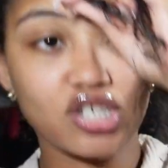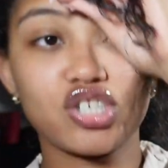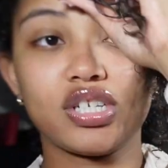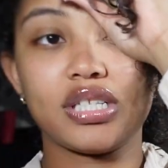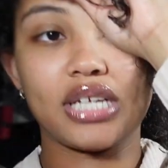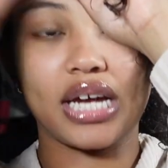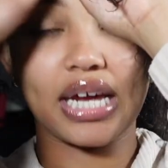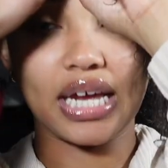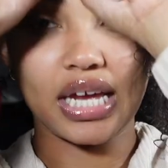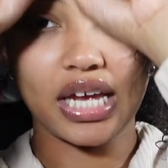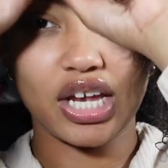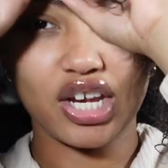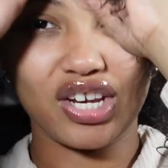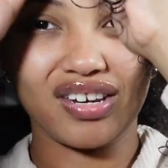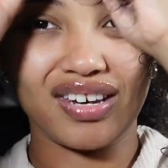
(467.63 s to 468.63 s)
tight
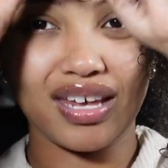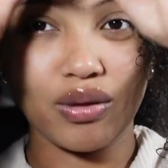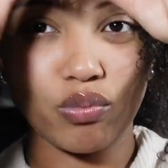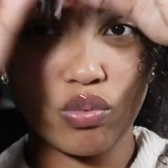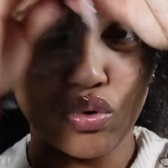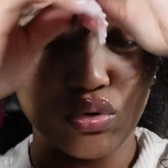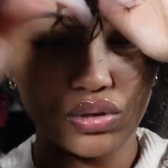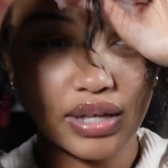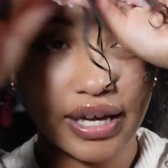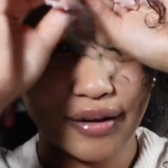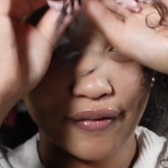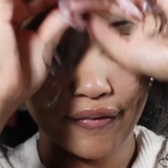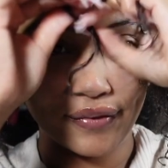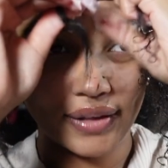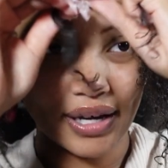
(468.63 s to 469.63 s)
and it won't like
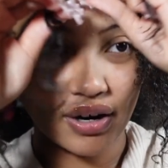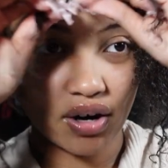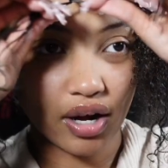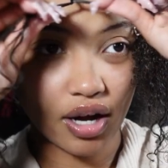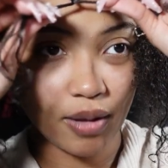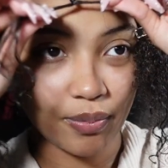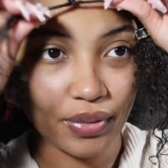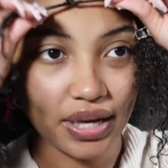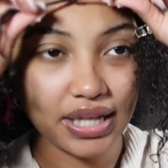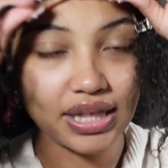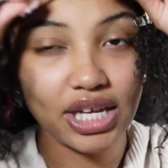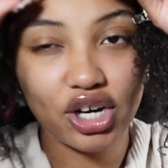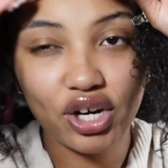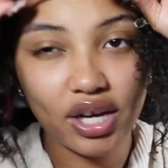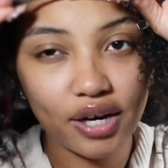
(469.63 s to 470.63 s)
flare up.
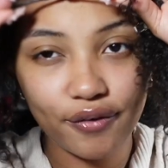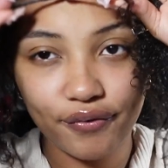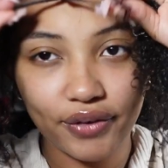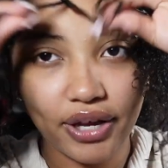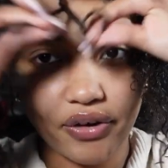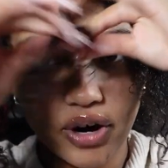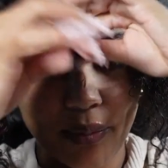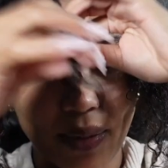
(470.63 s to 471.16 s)
They're gonna flare up